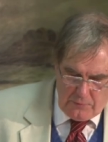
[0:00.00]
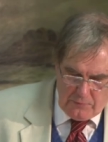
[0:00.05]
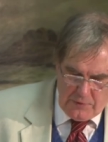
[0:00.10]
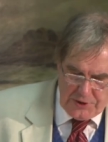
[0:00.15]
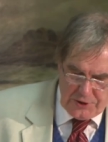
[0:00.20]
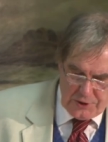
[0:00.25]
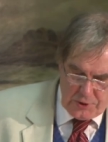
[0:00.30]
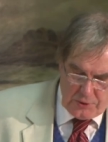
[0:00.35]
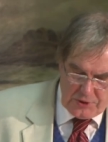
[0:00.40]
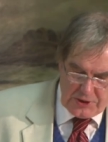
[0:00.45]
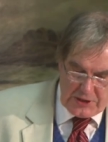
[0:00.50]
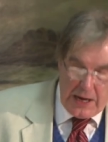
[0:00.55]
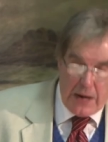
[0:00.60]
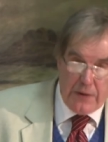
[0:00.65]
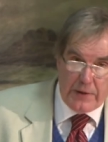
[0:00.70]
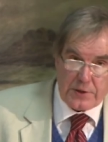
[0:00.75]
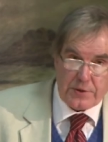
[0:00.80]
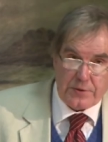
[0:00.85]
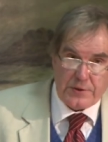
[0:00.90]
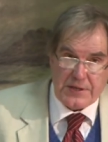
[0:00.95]
Reginald's
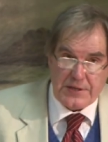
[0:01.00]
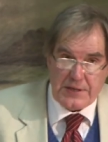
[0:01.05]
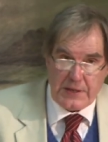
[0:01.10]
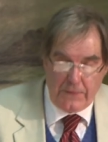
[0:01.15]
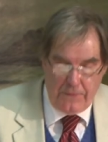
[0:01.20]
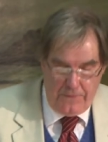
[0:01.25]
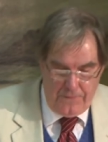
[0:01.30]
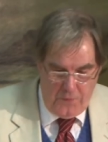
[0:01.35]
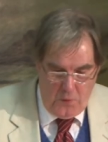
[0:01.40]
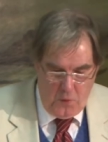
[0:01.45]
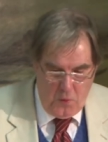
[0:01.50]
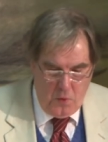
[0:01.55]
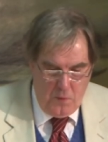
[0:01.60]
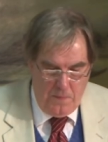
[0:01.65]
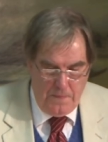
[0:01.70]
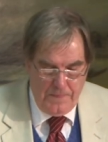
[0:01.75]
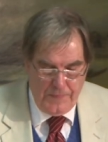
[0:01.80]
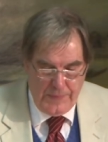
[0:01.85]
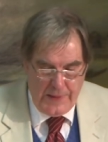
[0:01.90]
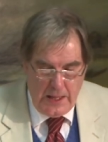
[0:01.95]
characteristic
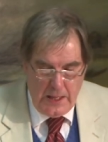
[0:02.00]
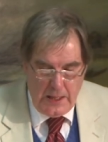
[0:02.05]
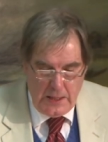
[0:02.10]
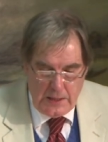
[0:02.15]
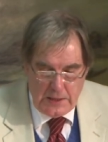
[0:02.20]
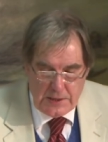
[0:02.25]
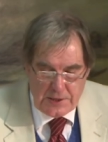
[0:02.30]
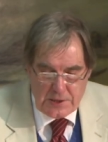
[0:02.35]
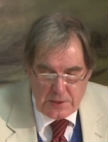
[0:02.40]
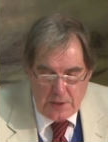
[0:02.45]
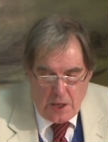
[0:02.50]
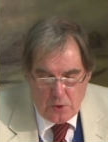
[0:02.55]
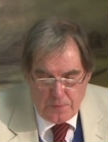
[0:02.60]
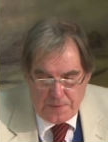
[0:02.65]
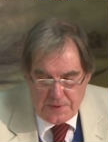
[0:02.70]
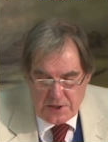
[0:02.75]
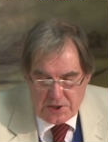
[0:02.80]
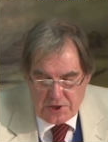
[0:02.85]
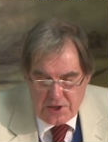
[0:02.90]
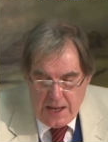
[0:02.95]
form is to
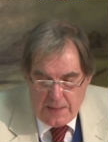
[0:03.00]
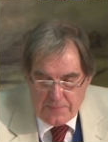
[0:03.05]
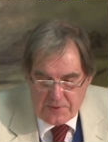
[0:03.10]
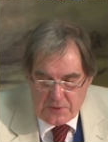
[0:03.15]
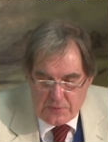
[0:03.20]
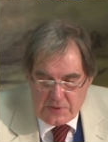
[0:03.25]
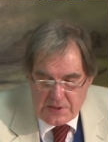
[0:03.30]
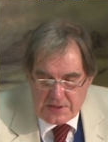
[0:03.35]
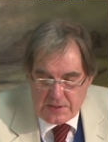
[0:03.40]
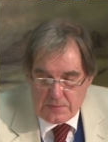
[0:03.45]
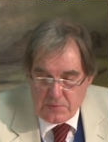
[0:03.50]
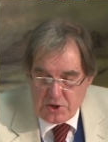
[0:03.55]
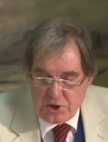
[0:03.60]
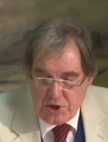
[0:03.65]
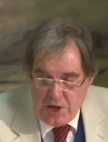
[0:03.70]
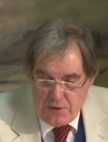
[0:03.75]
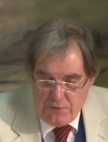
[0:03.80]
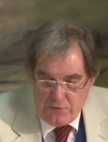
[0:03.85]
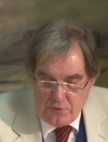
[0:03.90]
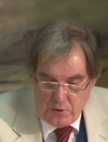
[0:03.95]
open a chapter with some
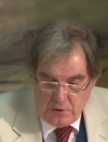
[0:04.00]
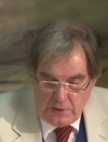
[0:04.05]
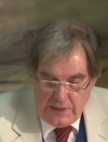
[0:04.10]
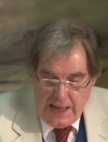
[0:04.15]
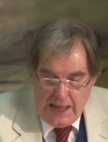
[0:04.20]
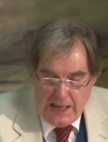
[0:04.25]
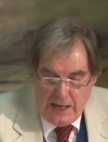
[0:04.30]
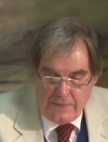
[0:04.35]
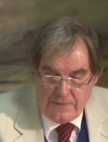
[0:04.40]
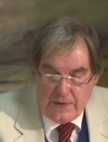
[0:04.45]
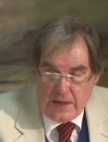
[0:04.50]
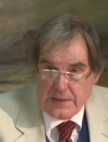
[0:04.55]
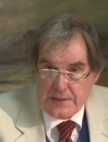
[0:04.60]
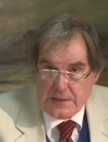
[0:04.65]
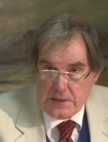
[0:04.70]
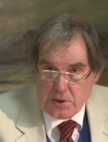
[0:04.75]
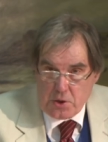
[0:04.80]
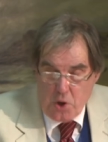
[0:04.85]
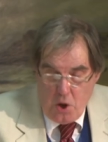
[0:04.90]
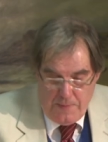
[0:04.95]
general
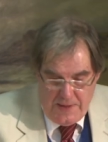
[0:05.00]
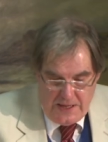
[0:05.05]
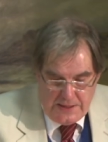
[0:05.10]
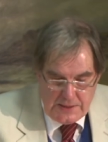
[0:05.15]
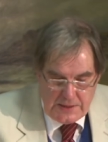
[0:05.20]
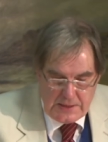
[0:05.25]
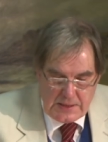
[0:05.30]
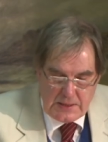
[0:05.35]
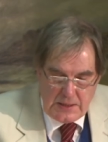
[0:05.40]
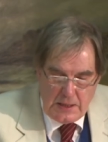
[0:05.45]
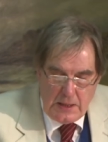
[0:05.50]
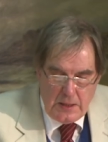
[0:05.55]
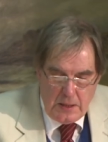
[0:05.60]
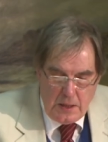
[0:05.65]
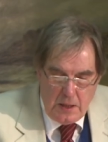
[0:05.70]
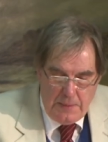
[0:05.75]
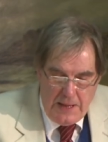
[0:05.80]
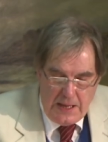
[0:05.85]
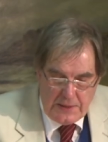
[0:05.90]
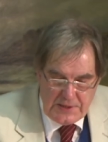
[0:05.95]
elevated comments
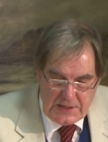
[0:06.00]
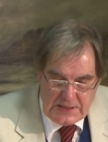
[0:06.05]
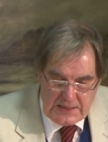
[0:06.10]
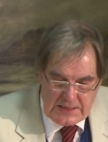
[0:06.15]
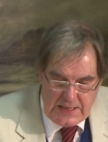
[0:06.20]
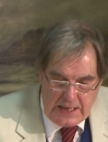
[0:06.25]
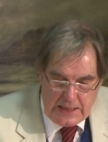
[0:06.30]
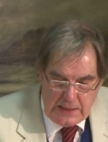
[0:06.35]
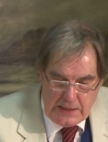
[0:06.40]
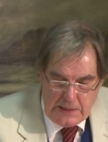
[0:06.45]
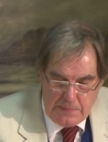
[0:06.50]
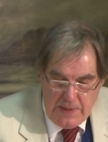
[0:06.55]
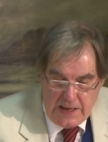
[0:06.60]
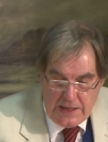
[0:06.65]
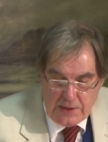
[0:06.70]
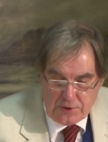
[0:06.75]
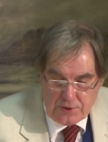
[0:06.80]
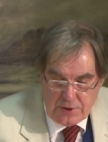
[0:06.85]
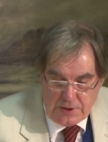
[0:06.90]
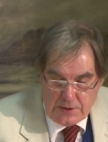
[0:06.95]
about his saintly
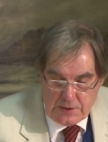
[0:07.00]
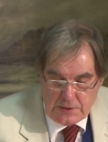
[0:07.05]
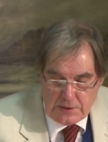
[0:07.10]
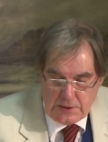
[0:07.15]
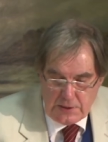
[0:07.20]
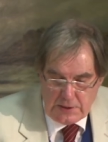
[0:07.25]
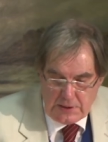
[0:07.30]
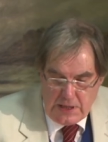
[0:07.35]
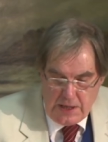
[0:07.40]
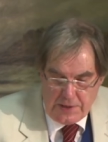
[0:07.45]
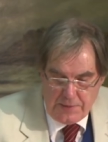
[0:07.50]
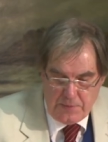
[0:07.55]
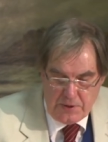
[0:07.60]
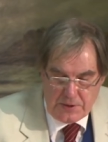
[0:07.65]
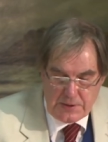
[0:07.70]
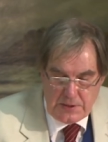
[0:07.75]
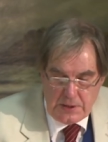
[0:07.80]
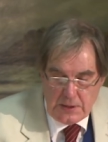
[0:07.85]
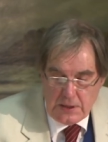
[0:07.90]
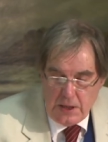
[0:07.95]
patron,
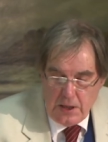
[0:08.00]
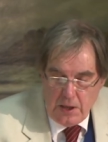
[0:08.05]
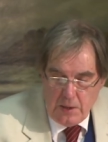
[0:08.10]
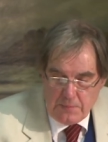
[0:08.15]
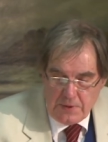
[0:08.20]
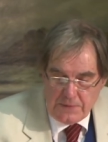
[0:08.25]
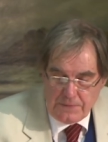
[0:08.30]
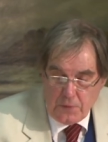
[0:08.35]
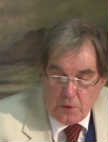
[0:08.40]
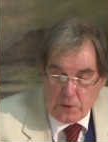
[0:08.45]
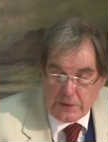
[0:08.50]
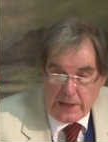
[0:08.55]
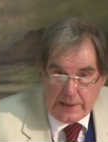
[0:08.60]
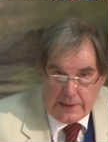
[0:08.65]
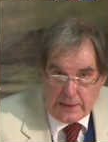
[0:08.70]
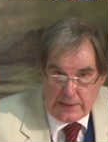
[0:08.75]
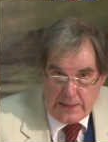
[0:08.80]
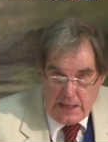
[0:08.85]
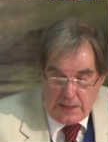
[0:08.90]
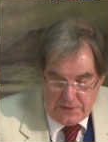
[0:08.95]
Cuthbert, before
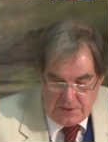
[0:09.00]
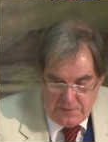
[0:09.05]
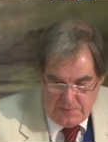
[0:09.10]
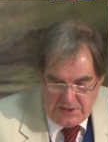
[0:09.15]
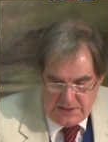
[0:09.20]
getting down to